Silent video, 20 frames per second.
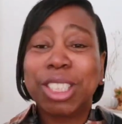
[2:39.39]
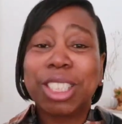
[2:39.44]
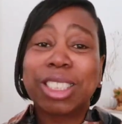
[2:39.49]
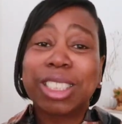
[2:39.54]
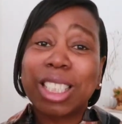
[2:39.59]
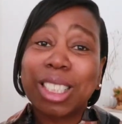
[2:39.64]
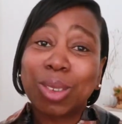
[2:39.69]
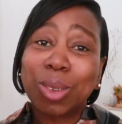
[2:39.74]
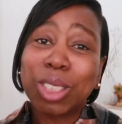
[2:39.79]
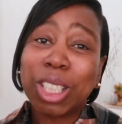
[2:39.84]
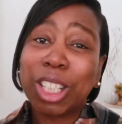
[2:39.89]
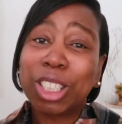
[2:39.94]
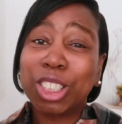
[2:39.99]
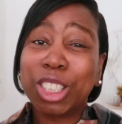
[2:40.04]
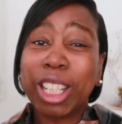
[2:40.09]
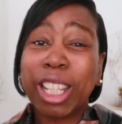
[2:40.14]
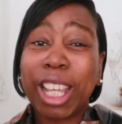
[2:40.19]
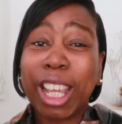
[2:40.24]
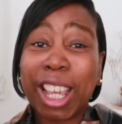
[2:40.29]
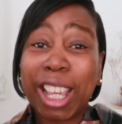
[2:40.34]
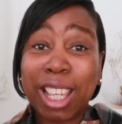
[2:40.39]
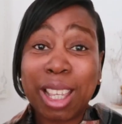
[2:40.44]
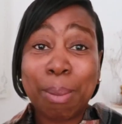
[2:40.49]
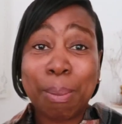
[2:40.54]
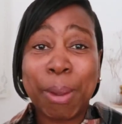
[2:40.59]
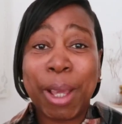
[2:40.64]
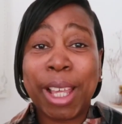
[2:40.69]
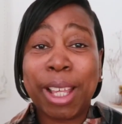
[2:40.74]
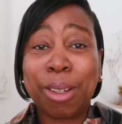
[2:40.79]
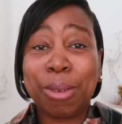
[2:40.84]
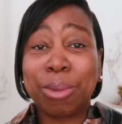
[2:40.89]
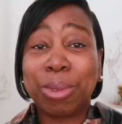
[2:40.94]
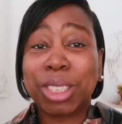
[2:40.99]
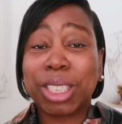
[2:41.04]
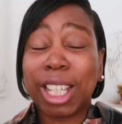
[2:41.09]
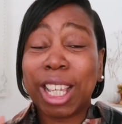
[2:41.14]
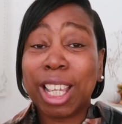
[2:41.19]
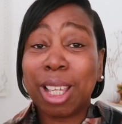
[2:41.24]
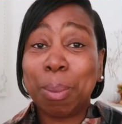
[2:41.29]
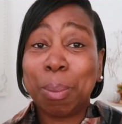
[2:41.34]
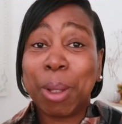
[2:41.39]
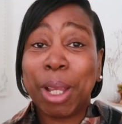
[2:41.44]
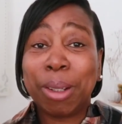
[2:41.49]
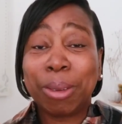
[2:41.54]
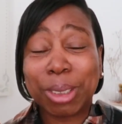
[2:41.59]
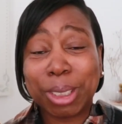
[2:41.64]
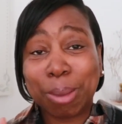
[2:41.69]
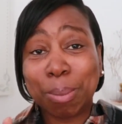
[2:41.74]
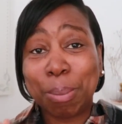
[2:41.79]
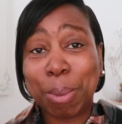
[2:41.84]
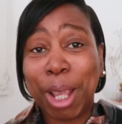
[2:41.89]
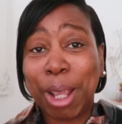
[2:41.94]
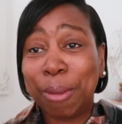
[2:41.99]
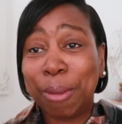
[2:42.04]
So this was actually £8 in